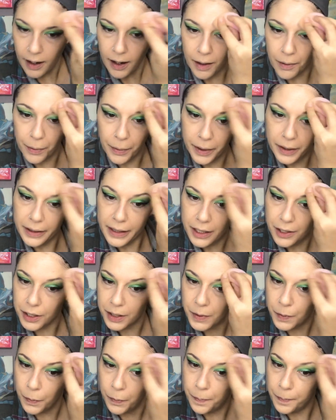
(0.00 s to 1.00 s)
I really
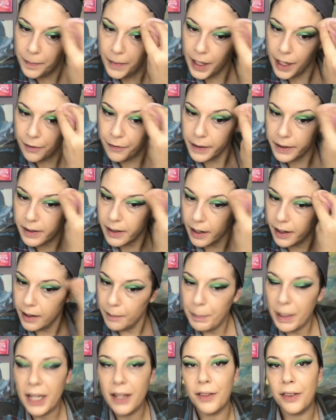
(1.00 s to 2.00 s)
just, if it's gonna
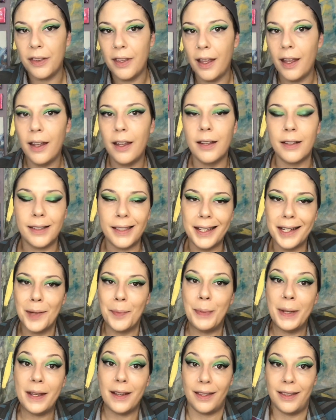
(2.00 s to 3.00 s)
be a thing, it's gonna
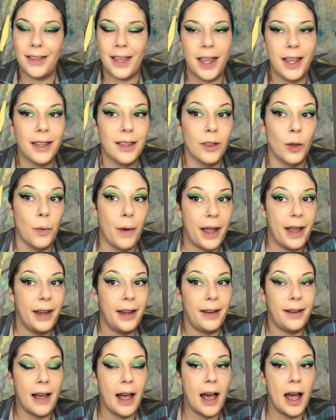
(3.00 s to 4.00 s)
be a thing the
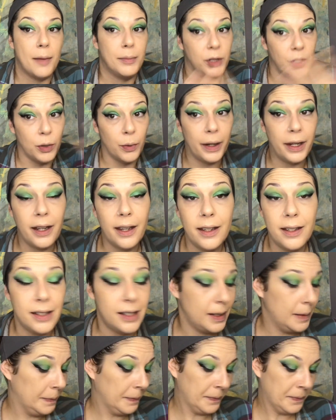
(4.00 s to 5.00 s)
way I'm doing
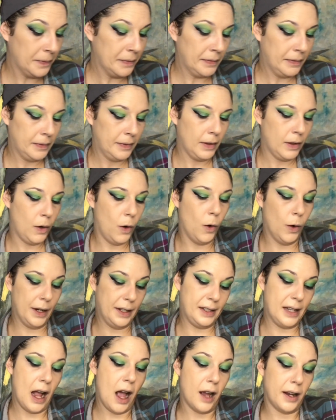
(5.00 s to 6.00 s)
it, or
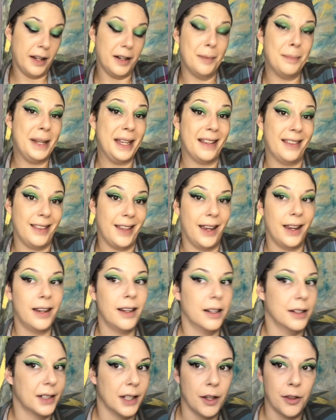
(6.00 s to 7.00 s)
it's not gonna be a thing,
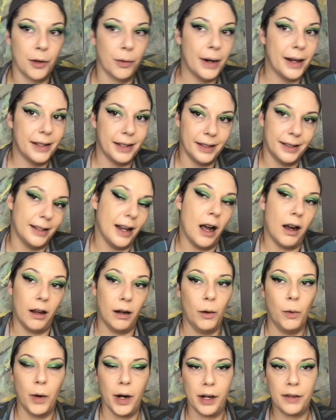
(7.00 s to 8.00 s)
because otherwise it's not
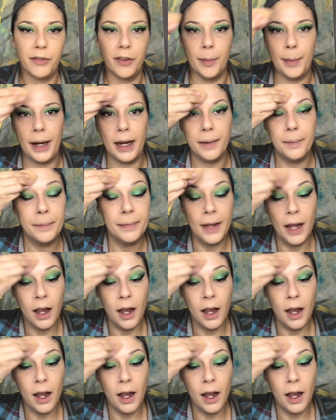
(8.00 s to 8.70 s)
gonna work for me.